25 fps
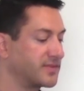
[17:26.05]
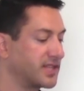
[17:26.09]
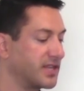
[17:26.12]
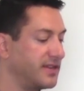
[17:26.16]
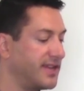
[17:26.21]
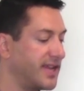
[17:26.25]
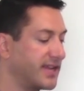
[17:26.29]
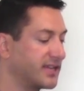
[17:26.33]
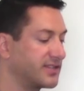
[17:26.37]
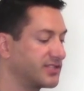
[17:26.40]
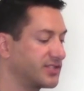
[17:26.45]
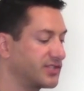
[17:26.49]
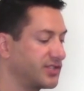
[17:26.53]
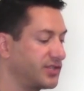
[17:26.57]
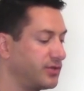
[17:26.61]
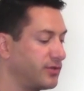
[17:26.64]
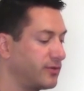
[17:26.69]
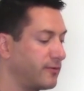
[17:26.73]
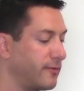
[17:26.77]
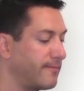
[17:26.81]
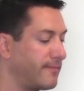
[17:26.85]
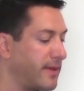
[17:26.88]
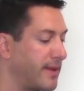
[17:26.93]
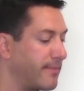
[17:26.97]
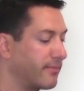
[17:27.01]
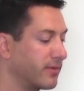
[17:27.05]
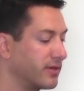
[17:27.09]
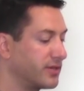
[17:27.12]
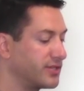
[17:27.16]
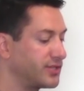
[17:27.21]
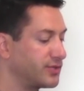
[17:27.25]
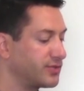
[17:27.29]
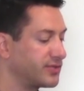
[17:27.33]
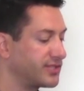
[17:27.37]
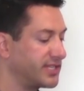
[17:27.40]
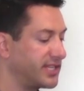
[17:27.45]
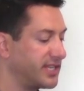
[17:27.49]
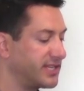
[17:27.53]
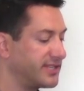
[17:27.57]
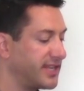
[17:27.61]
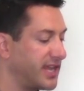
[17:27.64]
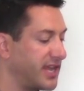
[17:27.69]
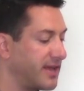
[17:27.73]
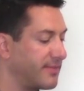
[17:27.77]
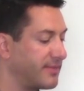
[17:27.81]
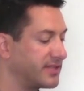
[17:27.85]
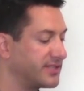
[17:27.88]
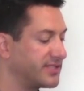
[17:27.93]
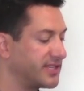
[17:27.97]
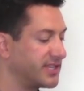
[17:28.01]
Next to Members, you'll see a
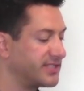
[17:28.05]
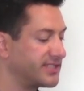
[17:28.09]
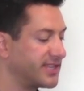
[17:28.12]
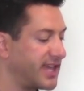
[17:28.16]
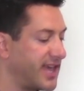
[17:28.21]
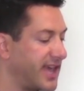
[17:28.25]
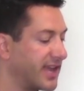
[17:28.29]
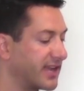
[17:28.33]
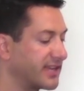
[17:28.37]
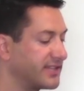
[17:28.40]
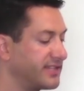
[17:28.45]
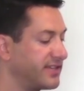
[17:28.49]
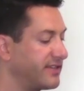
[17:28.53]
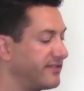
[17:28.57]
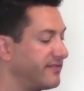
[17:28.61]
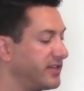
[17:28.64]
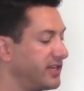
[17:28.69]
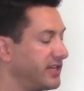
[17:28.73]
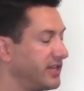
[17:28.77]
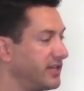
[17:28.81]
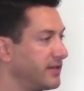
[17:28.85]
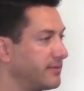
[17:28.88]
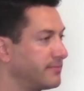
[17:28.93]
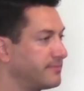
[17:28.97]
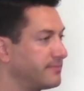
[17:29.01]
tab that says Activity.